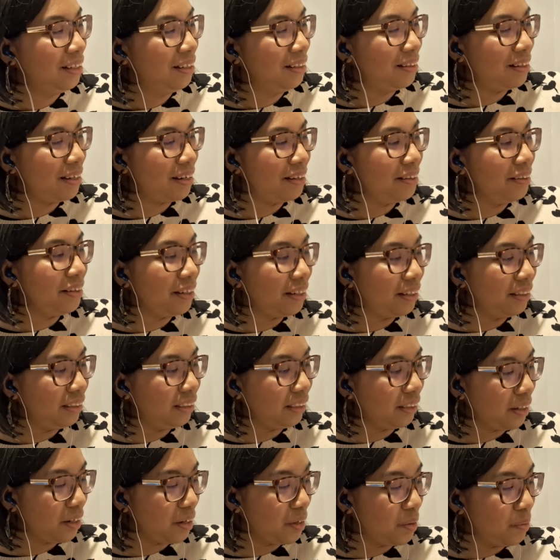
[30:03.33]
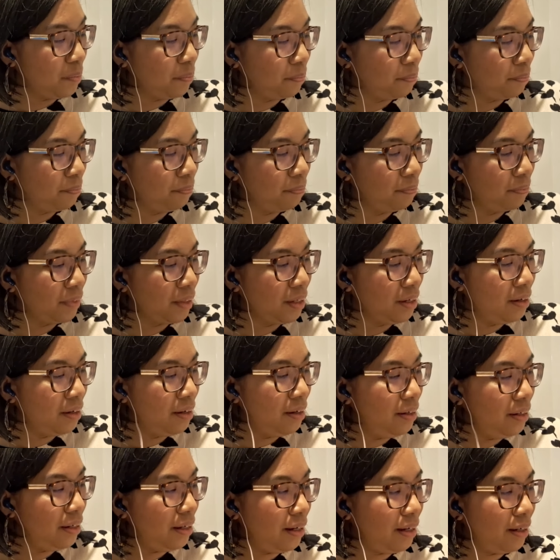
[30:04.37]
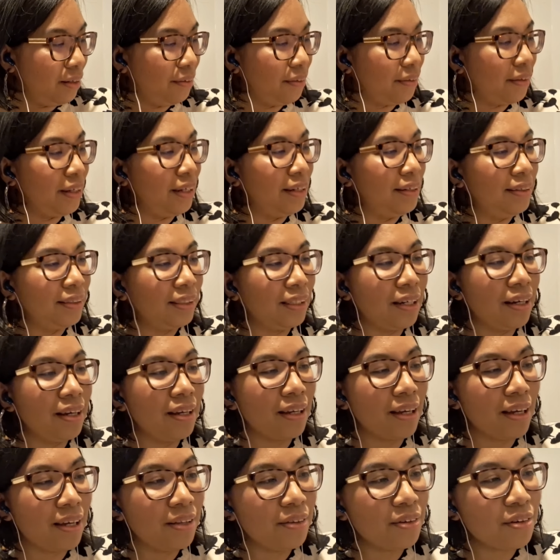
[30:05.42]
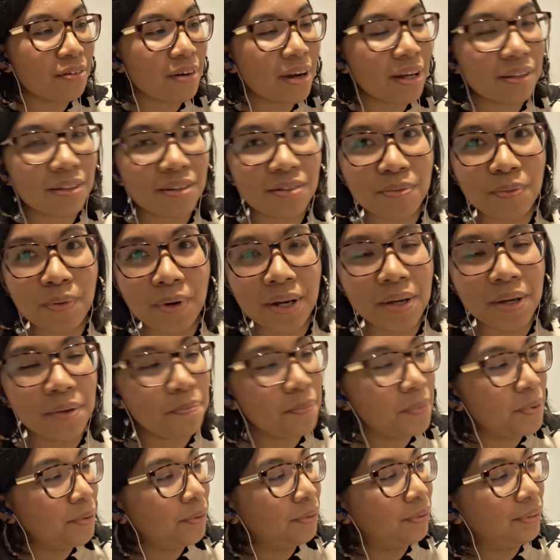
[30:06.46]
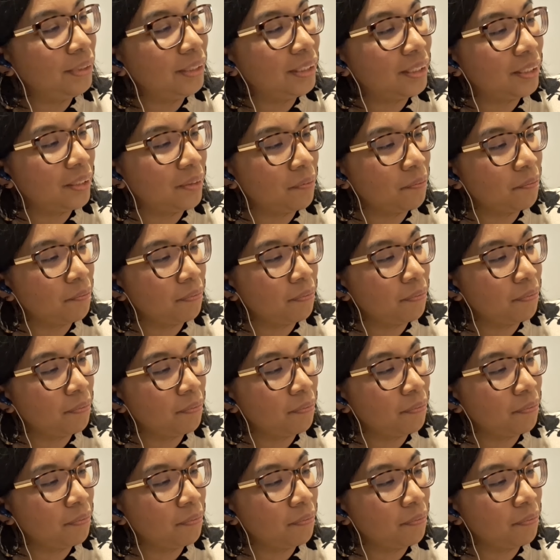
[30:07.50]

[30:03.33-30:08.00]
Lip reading: 10 years ago. You had things like interactive whiteboards,